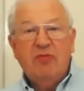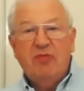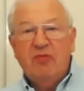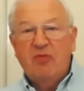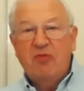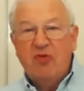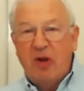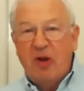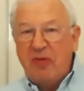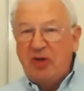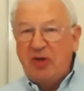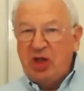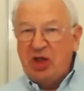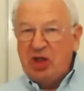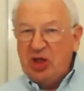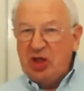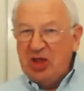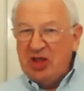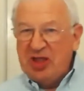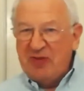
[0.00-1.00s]

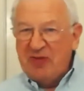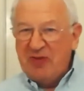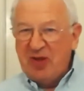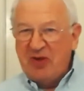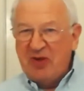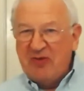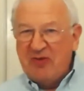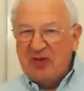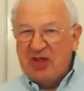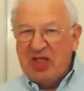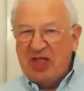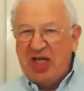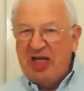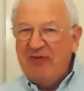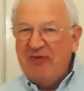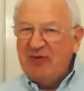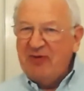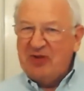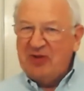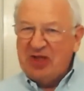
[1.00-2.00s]
Repetition is the mother of skill if
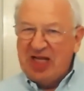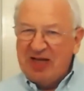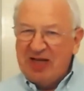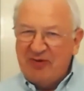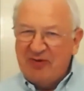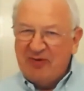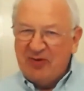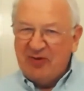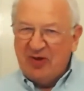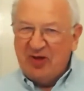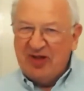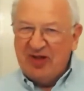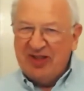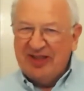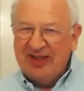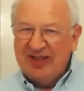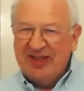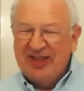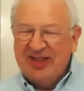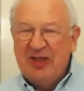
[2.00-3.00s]
you've seen it before.
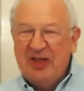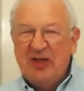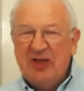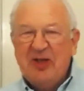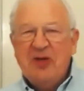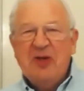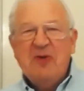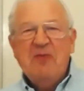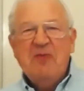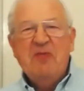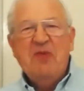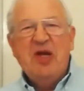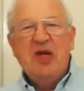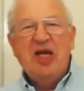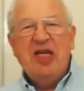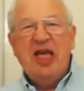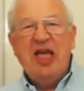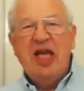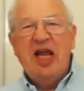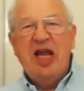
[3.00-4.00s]
But
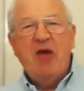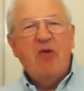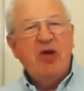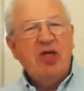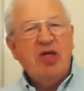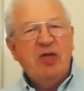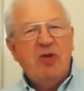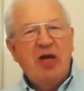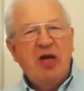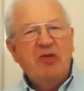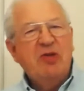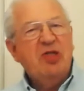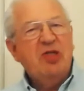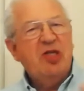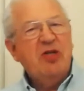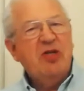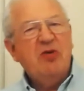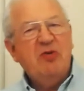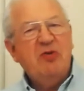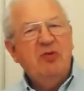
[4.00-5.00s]
again, I want you to be able
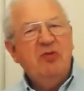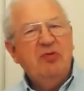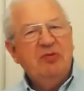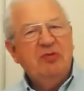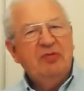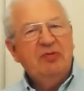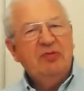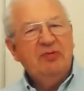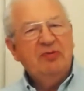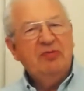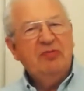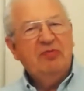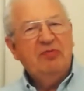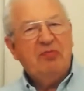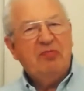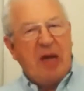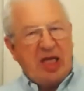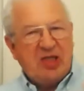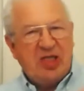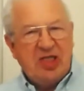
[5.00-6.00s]
to
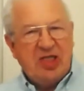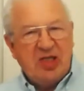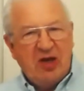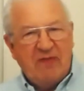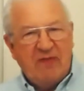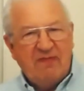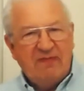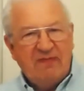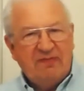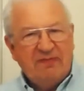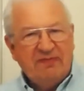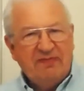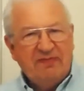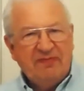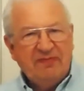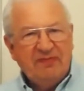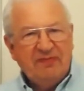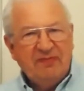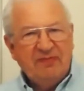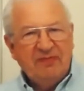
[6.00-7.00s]
pass this on.
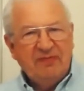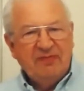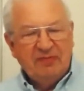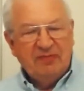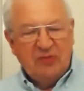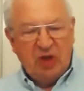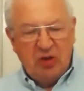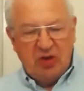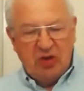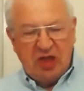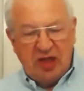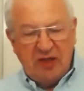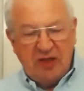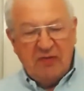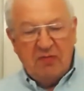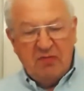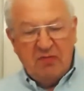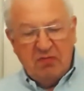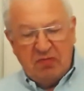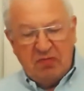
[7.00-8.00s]
Use it,
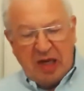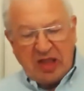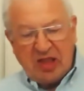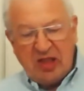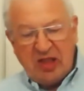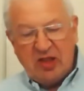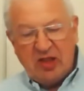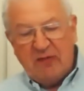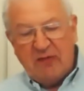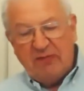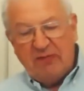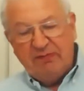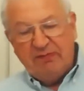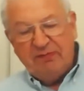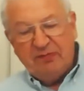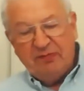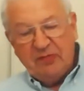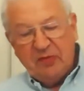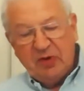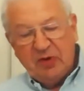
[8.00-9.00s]
pass it on.
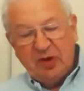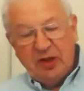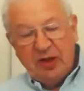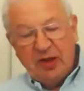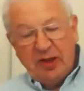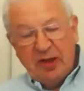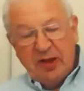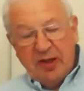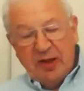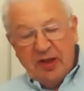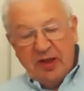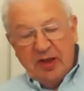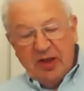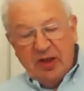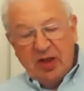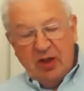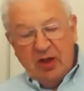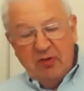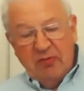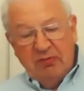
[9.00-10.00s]

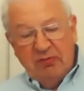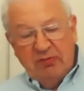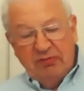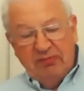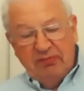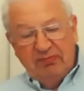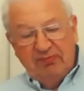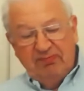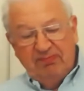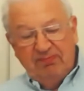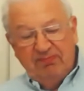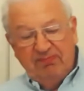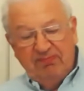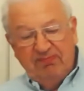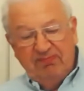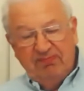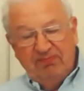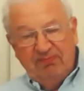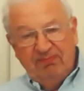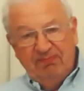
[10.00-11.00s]
So
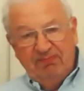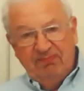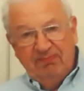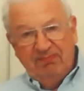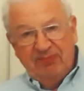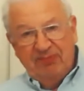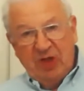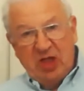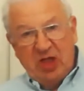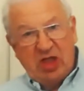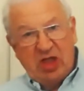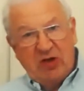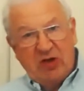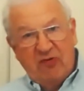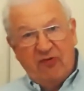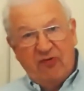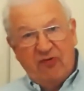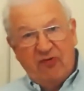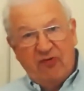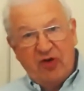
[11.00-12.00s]
there's
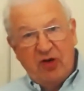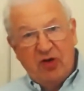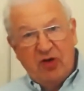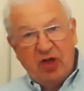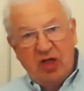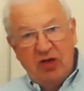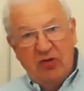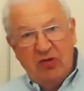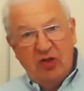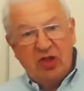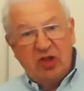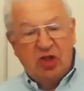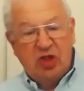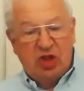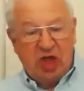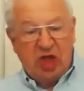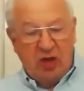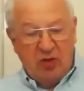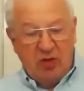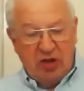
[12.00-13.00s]
stuff for you to use and
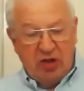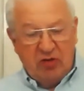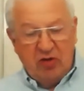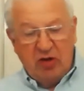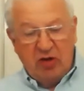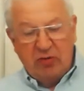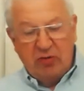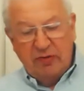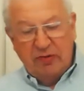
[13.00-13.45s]
share with your group.